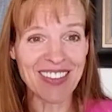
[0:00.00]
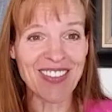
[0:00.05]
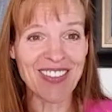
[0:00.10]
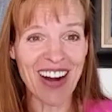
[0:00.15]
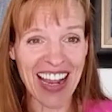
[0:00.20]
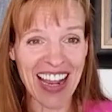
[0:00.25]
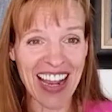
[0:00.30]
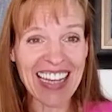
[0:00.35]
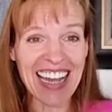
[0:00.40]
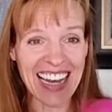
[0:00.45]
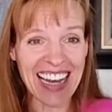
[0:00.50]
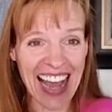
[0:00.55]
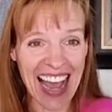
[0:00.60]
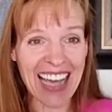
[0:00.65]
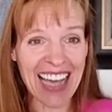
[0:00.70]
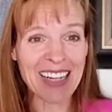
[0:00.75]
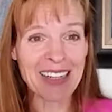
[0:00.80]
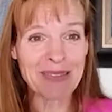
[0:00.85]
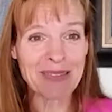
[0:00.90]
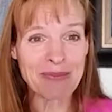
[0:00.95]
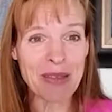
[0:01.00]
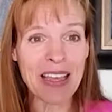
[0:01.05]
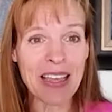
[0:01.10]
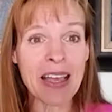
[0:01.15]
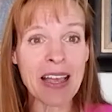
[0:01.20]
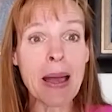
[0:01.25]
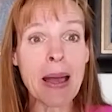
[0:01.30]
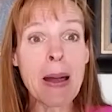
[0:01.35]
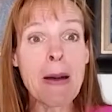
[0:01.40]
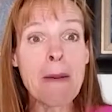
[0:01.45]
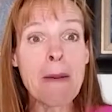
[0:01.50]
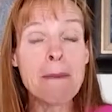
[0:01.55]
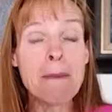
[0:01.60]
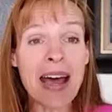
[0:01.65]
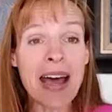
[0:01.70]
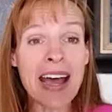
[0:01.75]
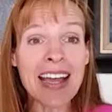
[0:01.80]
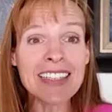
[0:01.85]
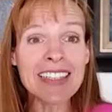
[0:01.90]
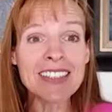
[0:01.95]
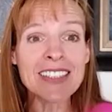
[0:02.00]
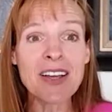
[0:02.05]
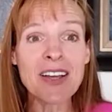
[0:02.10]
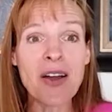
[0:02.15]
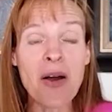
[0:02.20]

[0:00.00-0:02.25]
right? And Adam being, but